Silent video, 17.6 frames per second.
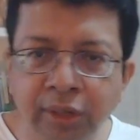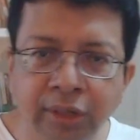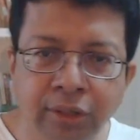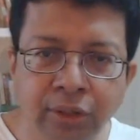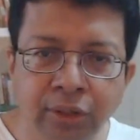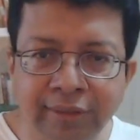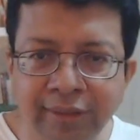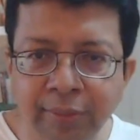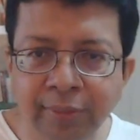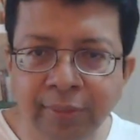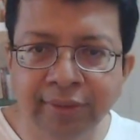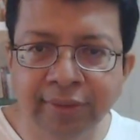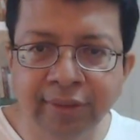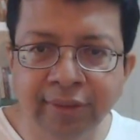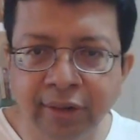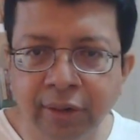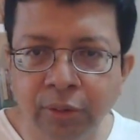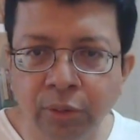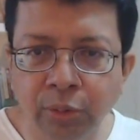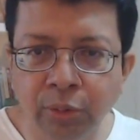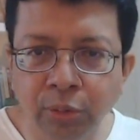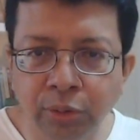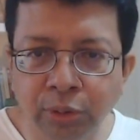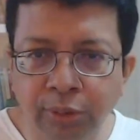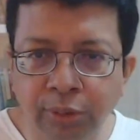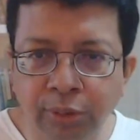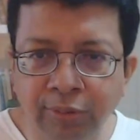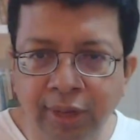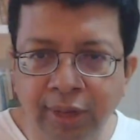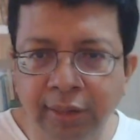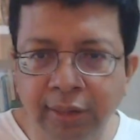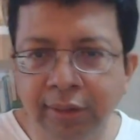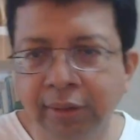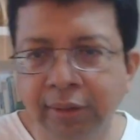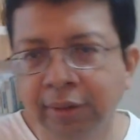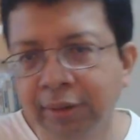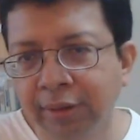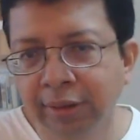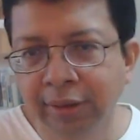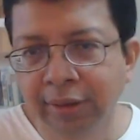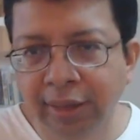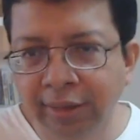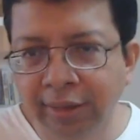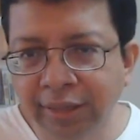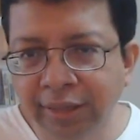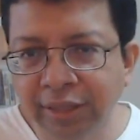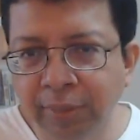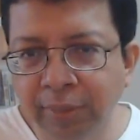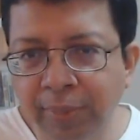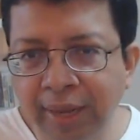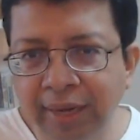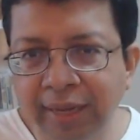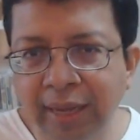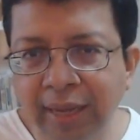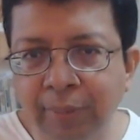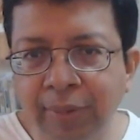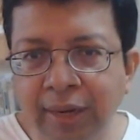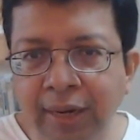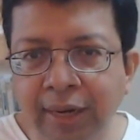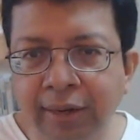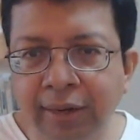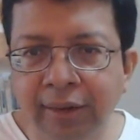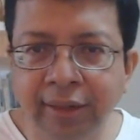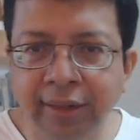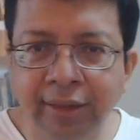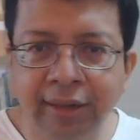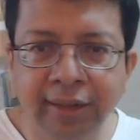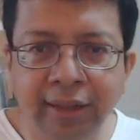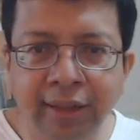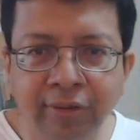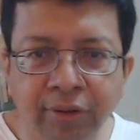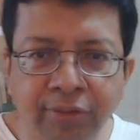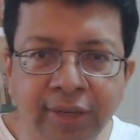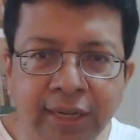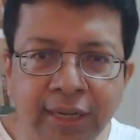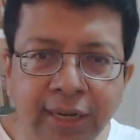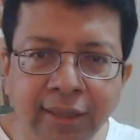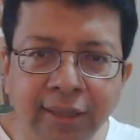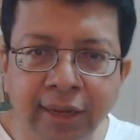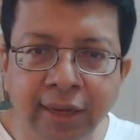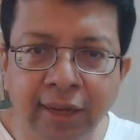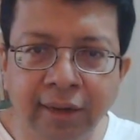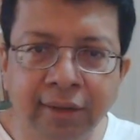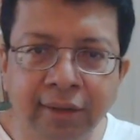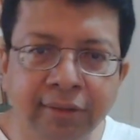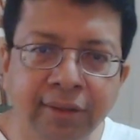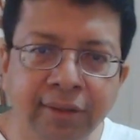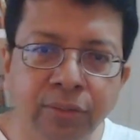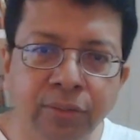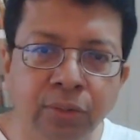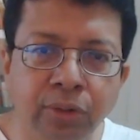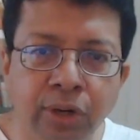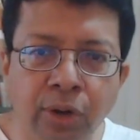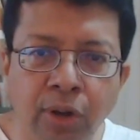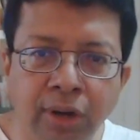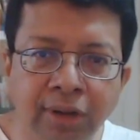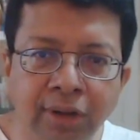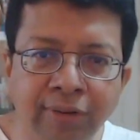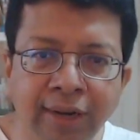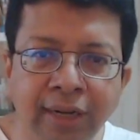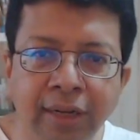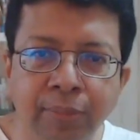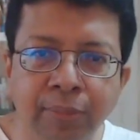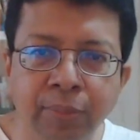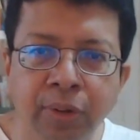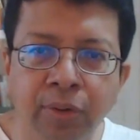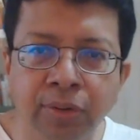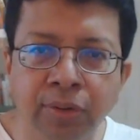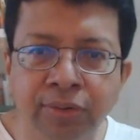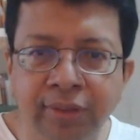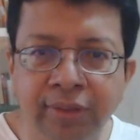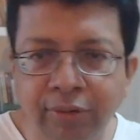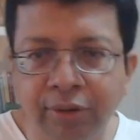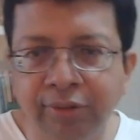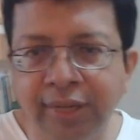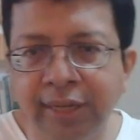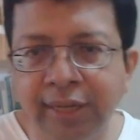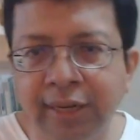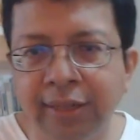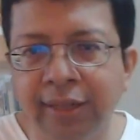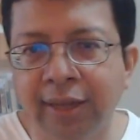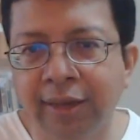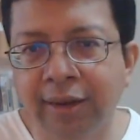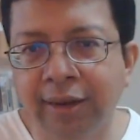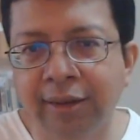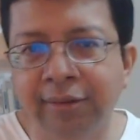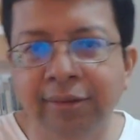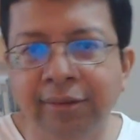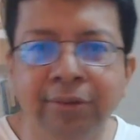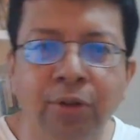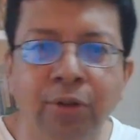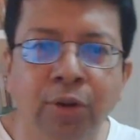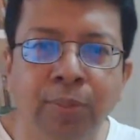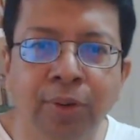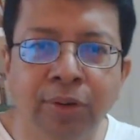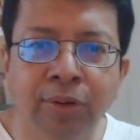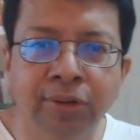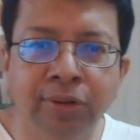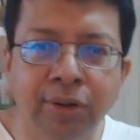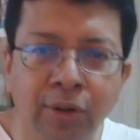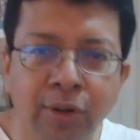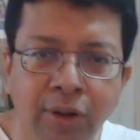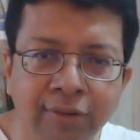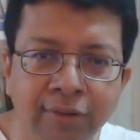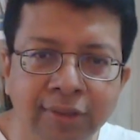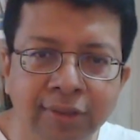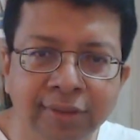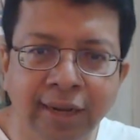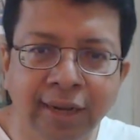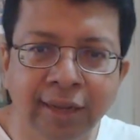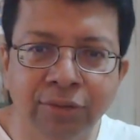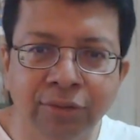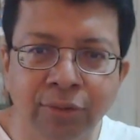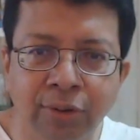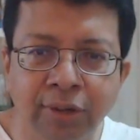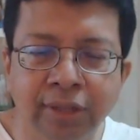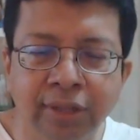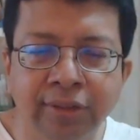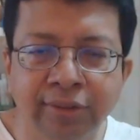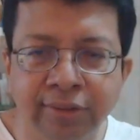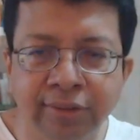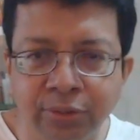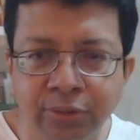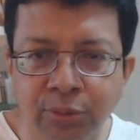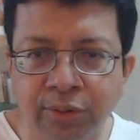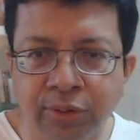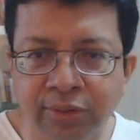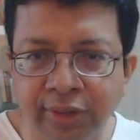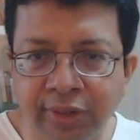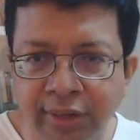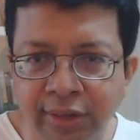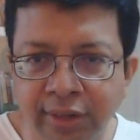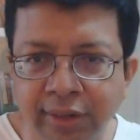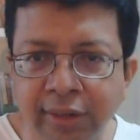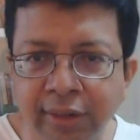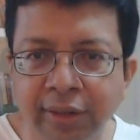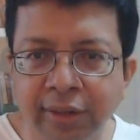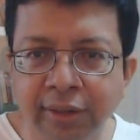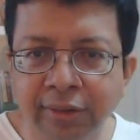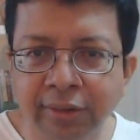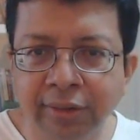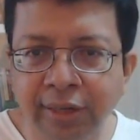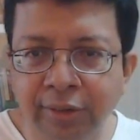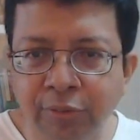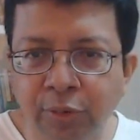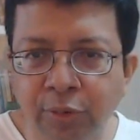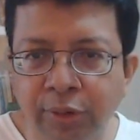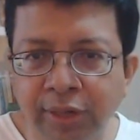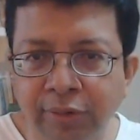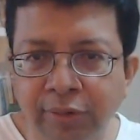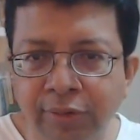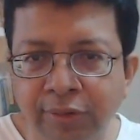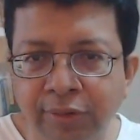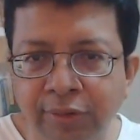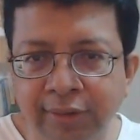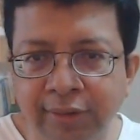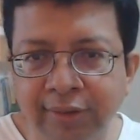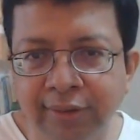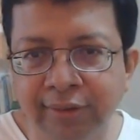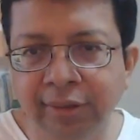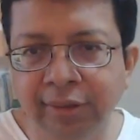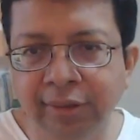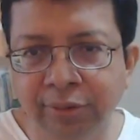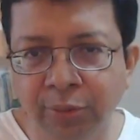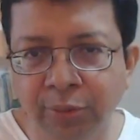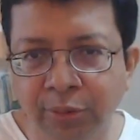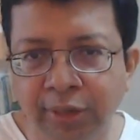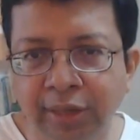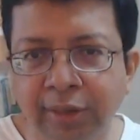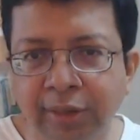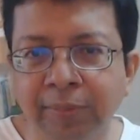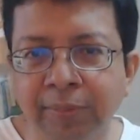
ECB started to do QE1. And then Japan came in later, and then they were weakening their currency. So the dollar went up because they were weakening their currencies, not because the dollar was getting stronger. This is 2013, 14, 15, 16 story.